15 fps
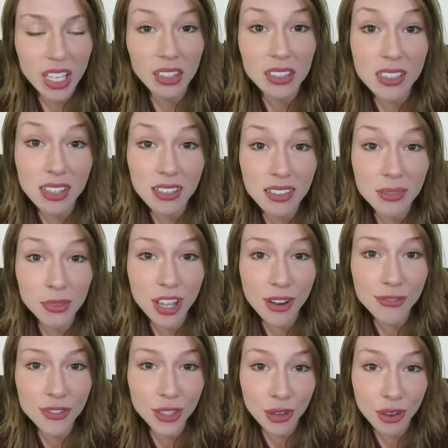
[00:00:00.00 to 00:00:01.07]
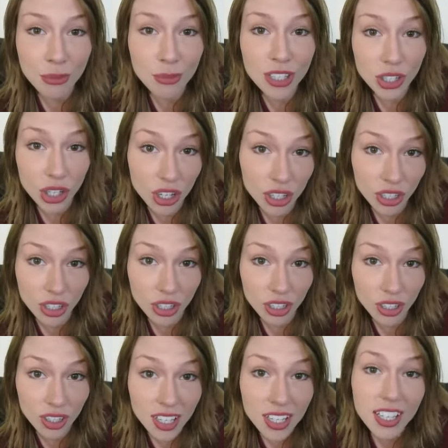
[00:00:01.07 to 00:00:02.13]
send some love to Toby Turner
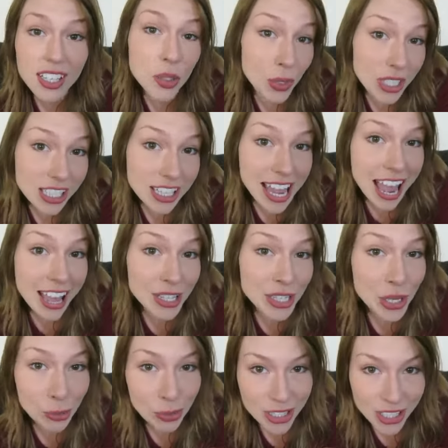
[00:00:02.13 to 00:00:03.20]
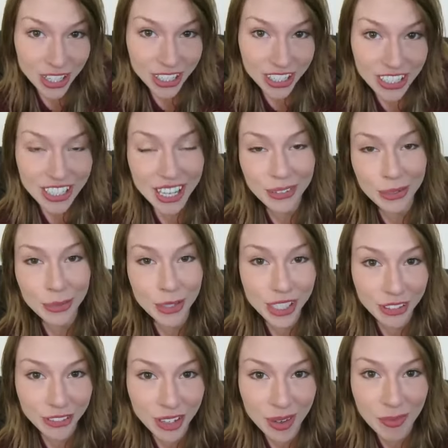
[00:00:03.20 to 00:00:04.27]
Twitter at Toby Turner. Tell him you
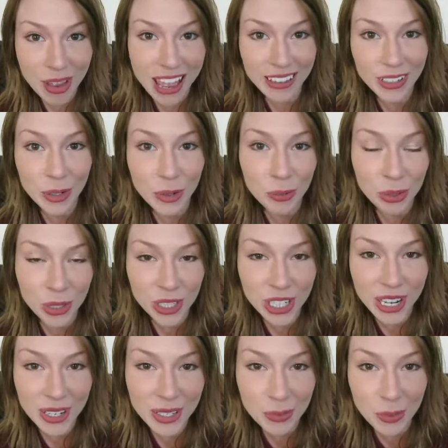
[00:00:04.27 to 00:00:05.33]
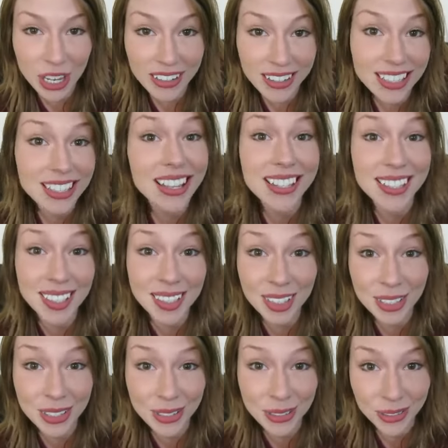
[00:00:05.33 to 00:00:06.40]
love him and you appreciate his work, because I
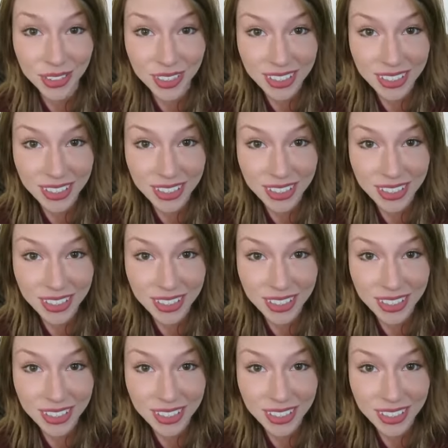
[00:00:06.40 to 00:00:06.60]
certainly do.